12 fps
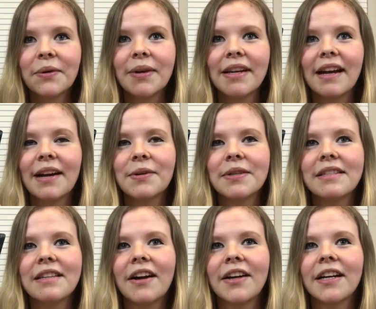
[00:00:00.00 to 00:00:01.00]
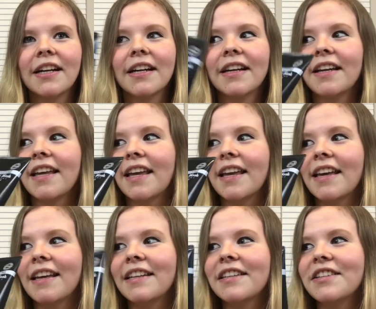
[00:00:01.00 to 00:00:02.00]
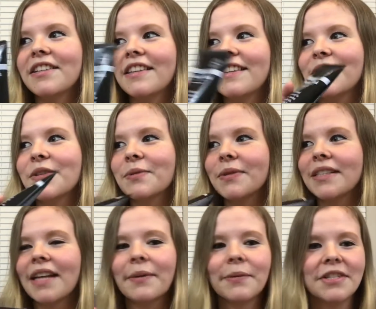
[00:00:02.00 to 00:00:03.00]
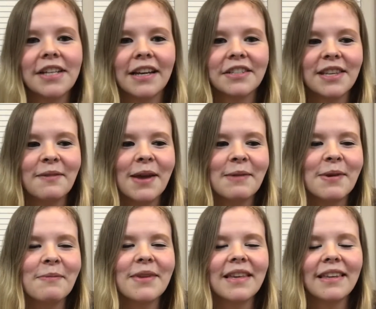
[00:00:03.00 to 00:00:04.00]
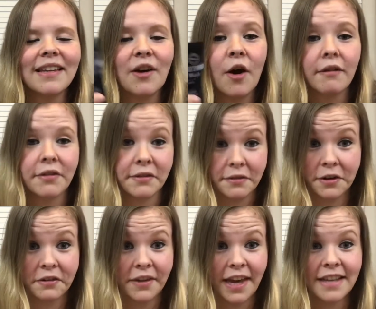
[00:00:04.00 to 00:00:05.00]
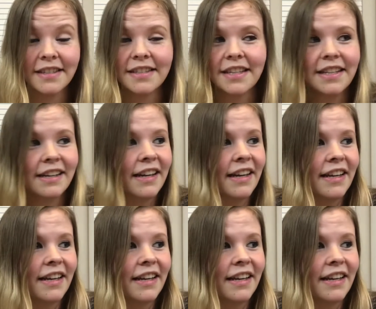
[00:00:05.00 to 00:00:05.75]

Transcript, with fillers: when I was younger, and there was one time where she actually made me peel it off of her face, and